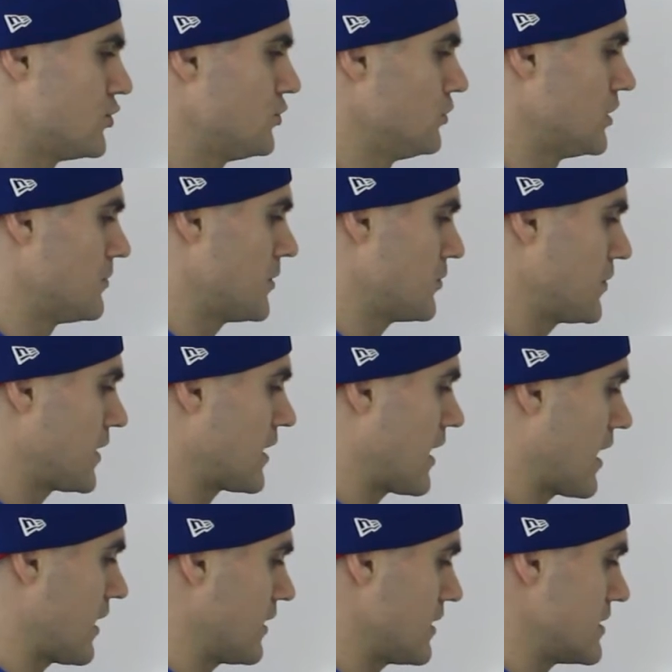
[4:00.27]
new limit we
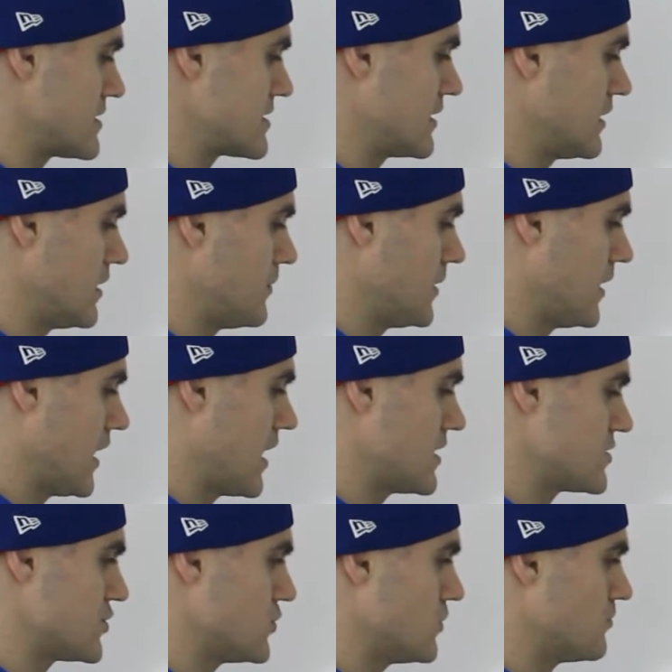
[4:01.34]
get is the limit
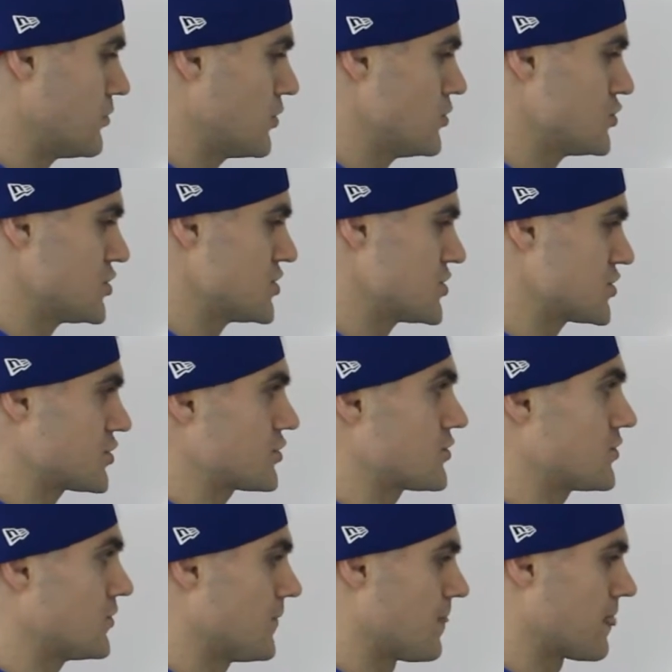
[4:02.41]
as u approaches
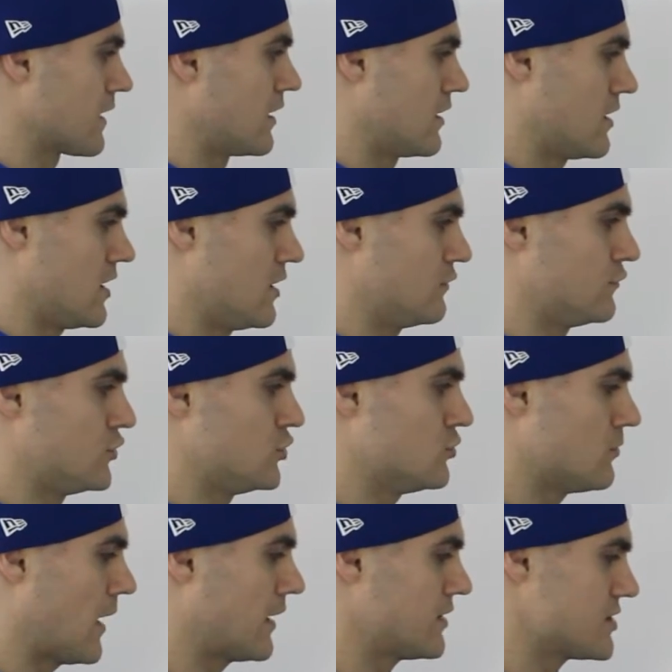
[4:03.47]
2 of u
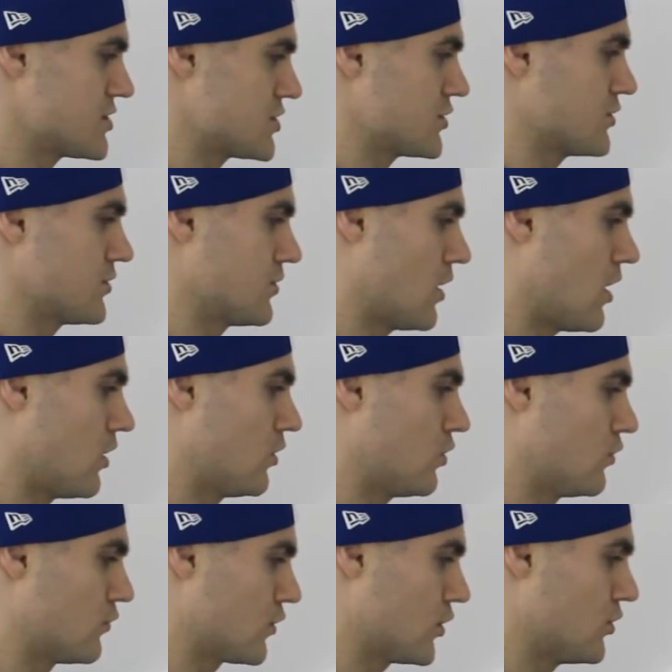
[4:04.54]
minus 2 all
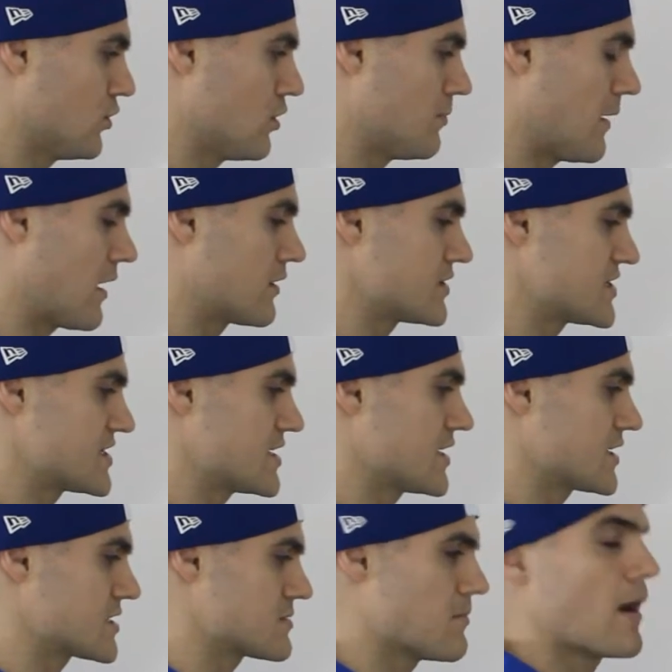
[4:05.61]
over u to the power
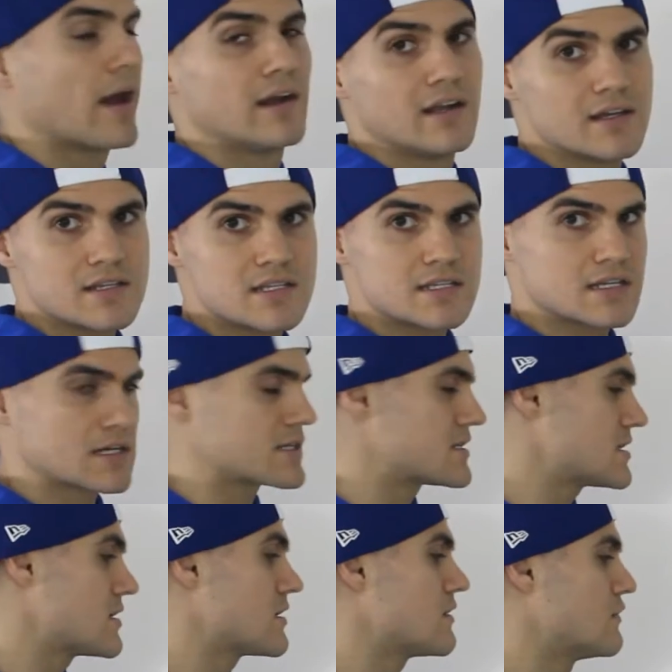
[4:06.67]
6 minus
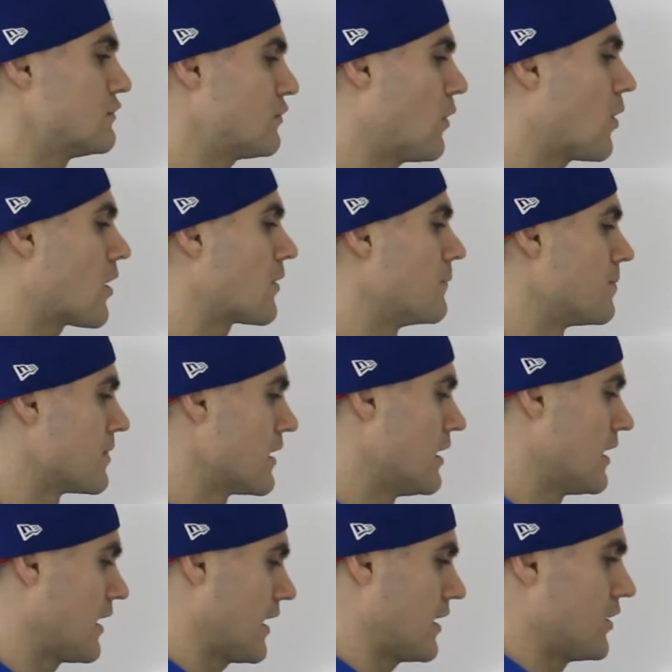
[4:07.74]
64.
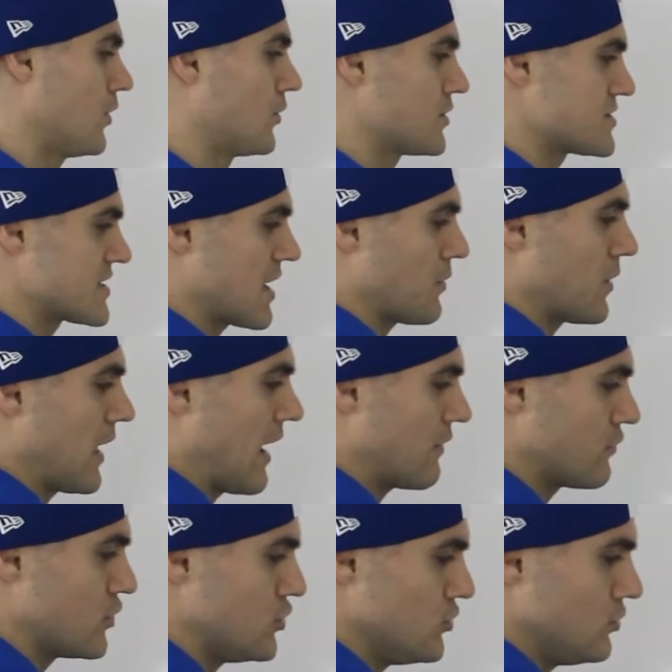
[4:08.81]
And notice how we
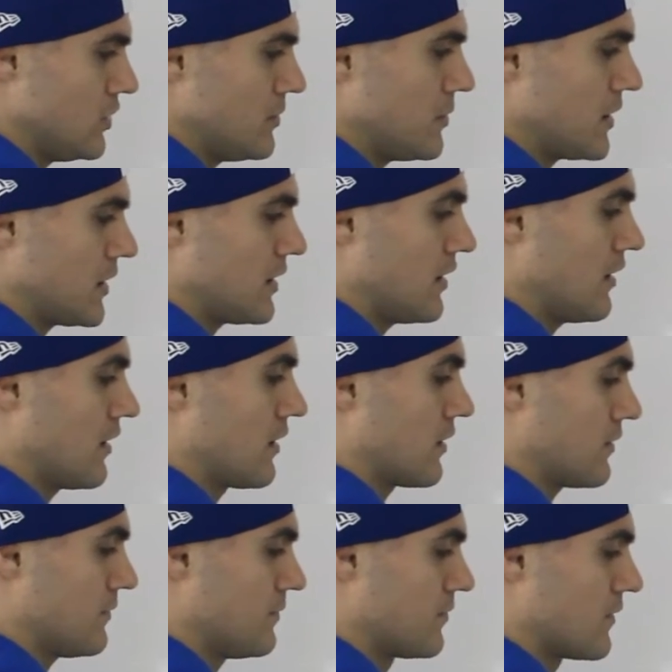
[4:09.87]
have a new limit
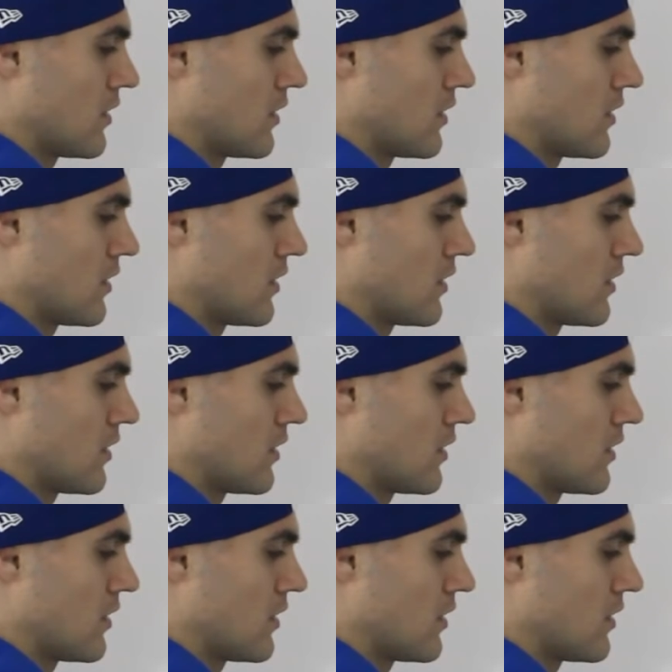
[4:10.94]
here,